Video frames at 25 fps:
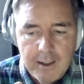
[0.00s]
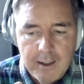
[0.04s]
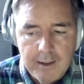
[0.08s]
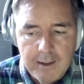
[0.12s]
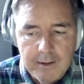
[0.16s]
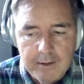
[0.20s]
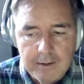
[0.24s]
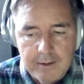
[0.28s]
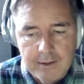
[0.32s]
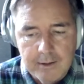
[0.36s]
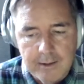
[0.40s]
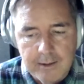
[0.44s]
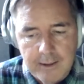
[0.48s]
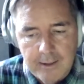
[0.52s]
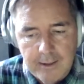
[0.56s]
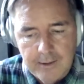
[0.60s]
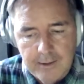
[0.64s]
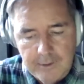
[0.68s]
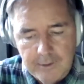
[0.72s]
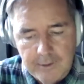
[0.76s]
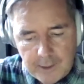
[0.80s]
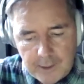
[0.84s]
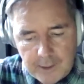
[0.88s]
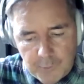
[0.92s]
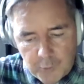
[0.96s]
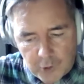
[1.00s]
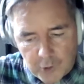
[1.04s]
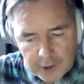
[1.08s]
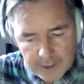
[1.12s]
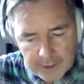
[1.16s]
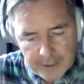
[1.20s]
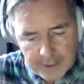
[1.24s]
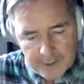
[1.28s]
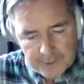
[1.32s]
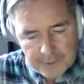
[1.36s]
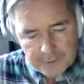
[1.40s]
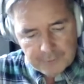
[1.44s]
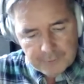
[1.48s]
the working
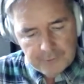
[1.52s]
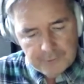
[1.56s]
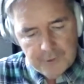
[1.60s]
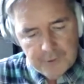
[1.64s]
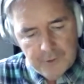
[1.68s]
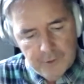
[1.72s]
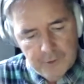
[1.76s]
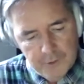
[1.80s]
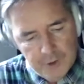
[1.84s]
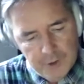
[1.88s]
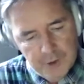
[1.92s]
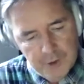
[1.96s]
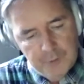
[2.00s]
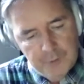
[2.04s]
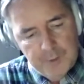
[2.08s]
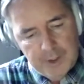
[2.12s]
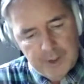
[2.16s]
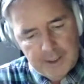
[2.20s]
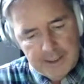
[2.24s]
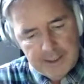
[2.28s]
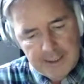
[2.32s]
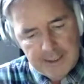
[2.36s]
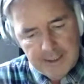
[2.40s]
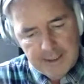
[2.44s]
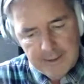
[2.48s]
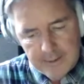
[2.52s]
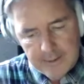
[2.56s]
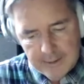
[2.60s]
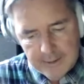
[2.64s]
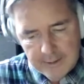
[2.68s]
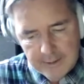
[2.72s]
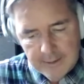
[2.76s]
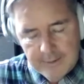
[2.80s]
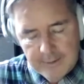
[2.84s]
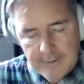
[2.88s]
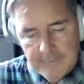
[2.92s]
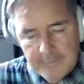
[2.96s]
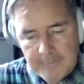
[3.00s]
through humility,
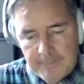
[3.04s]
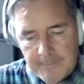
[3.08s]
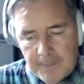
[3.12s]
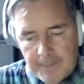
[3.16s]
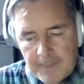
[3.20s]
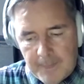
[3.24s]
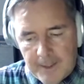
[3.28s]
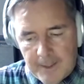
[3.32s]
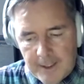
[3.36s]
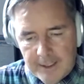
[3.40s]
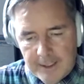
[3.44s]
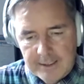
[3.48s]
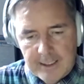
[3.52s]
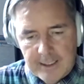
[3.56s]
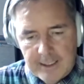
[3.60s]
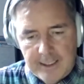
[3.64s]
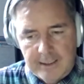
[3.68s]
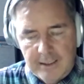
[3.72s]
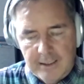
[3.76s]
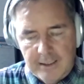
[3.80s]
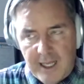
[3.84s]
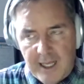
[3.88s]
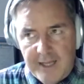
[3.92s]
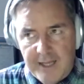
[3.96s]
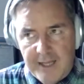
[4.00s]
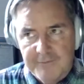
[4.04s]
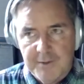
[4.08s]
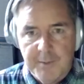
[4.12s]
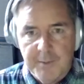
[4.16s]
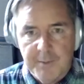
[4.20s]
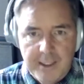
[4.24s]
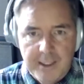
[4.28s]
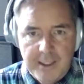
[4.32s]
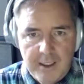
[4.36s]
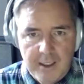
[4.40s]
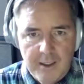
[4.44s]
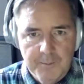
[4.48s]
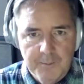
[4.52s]
it's like, I have to be
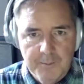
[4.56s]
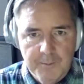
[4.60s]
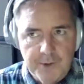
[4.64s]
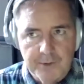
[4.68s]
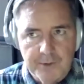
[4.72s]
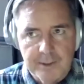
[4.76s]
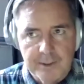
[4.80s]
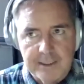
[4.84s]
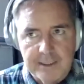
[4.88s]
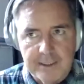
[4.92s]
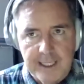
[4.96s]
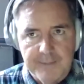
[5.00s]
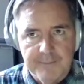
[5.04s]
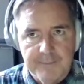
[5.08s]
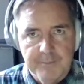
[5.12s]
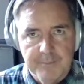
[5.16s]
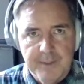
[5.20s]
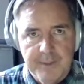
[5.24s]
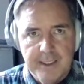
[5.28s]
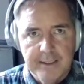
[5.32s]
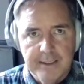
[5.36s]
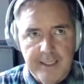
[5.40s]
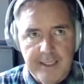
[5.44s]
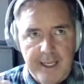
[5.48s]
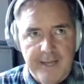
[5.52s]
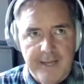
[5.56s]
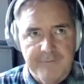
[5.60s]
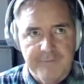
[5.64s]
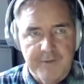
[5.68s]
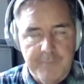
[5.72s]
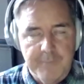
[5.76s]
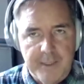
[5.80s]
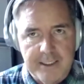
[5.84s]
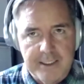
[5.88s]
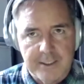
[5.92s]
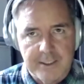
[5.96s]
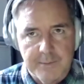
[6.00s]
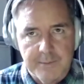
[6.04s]
humble. Does that mean I have to be
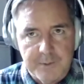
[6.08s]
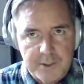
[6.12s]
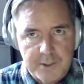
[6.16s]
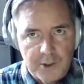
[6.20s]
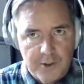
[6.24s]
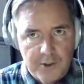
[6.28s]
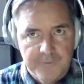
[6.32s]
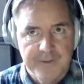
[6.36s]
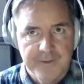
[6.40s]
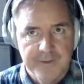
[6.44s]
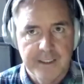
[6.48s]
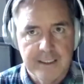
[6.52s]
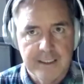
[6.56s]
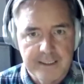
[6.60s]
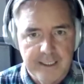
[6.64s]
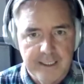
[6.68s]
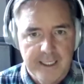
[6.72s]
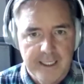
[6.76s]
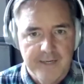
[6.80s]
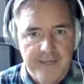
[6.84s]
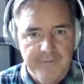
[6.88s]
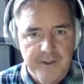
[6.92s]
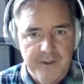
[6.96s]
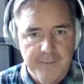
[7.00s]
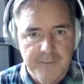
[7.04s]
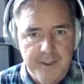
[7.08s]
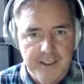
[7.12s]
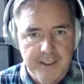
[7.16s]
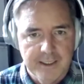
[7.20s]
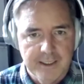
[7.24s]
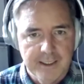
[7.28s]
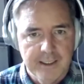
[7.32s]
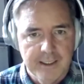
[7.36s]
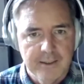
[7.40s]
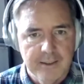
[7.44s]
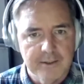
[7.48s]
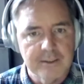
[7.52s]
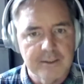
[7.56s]
subservient to everybody
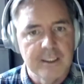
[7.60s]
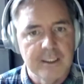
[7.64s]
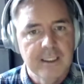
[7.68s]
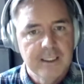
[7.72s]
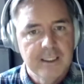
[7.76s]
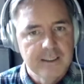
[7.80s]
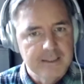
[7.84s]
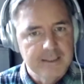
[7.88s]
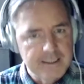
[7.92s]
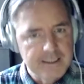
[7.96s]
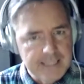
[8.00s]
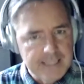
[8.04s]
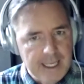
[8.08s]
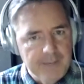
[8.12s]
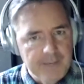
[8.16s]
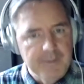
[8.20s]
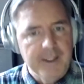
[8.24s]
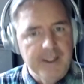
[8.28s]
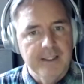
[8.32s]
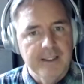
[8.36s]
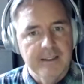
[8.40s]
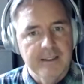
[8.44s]
else? Does that mean